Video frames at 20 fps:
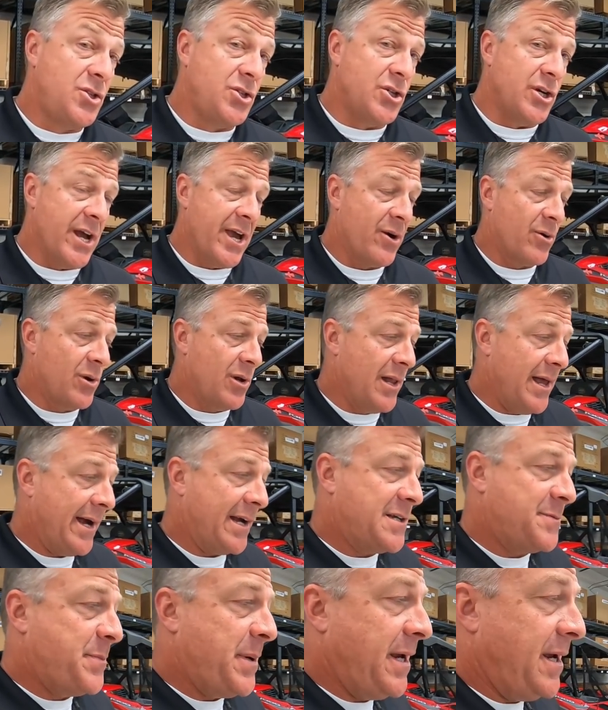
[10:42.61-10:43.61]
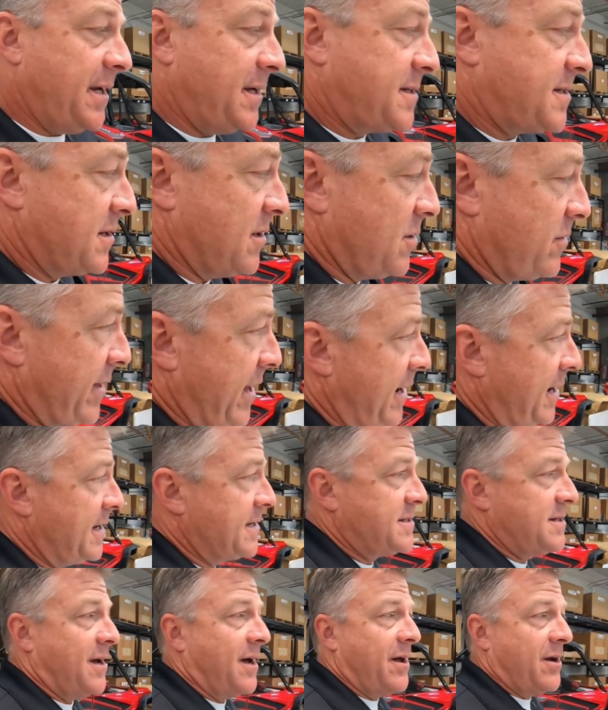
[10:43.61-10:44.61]
General XP. So that
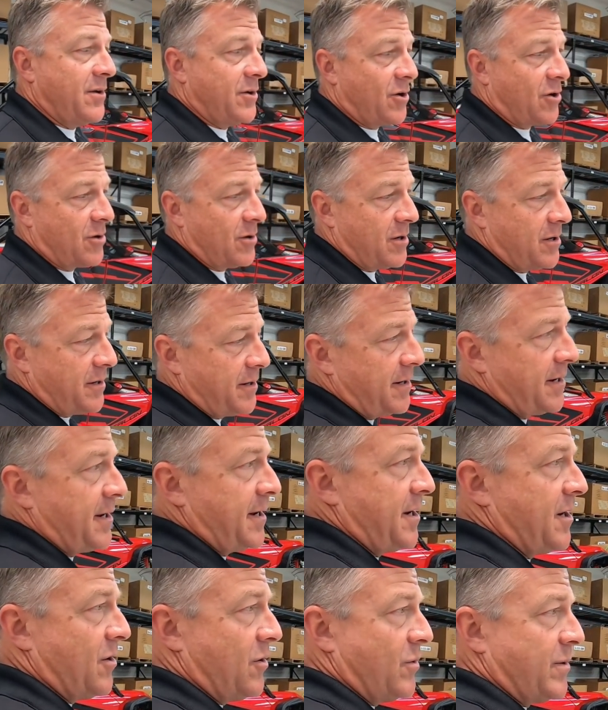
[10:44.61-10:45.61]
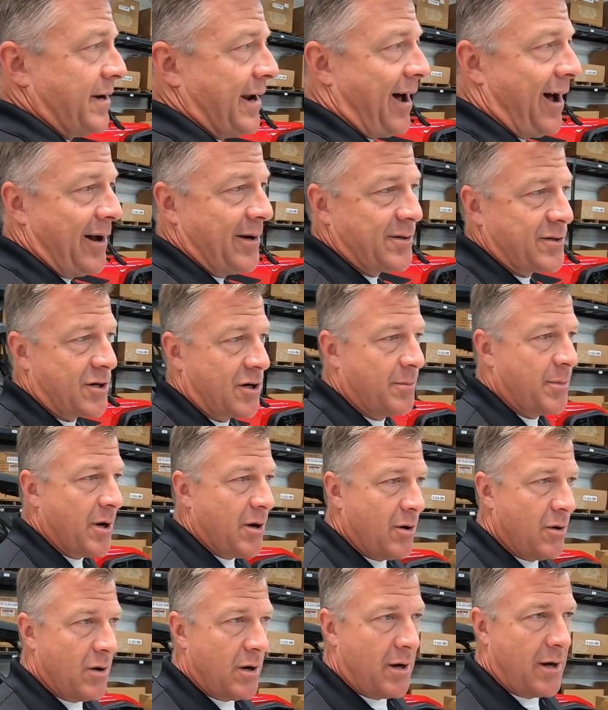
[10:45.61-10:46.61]
is not, you know,
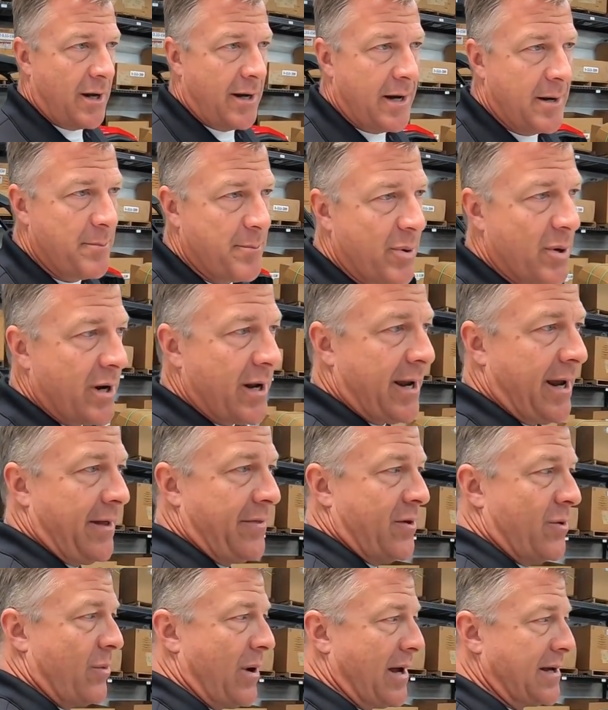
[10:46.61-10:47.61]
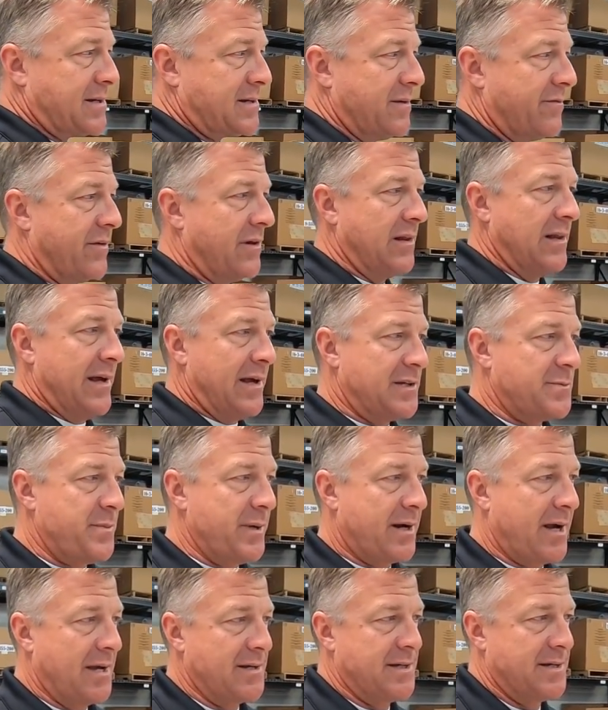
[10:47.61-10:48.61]
non-turbo. Uh, I didn't put it in the rest of the list
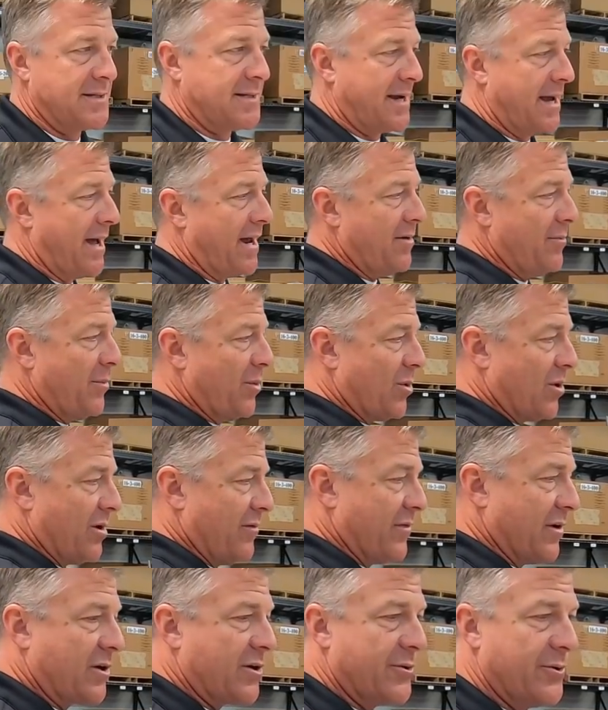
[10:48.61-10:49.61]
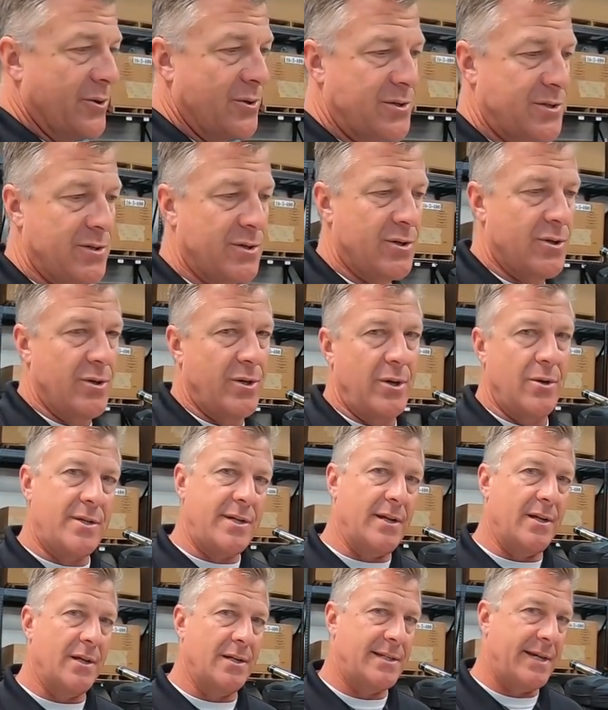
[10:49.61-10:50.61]
because it's kind of more of a cruiser or
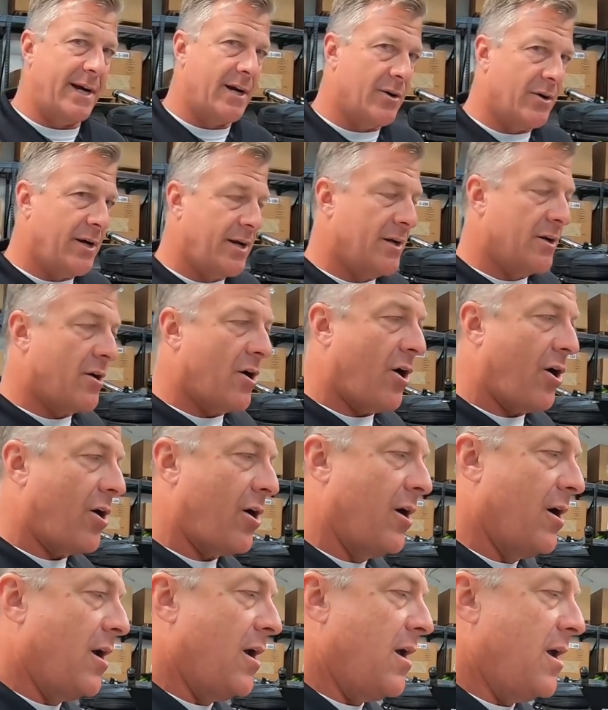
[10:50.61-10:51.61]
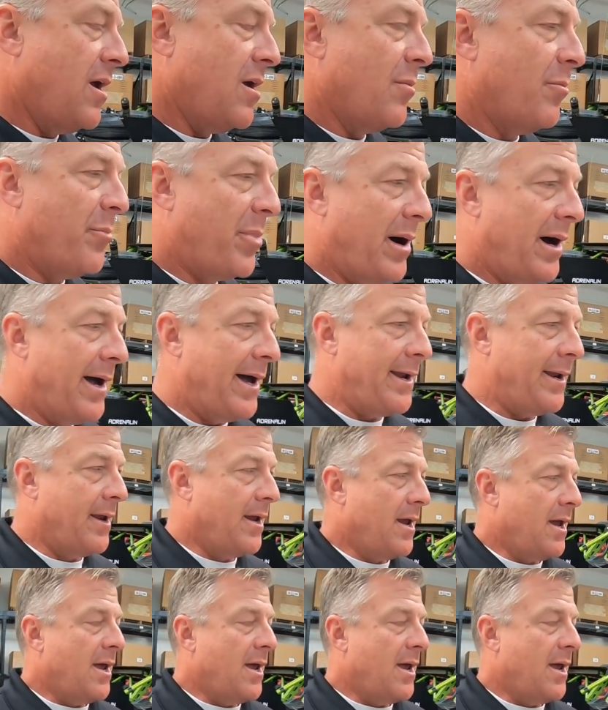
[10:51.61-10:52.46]
utilitarian car, but.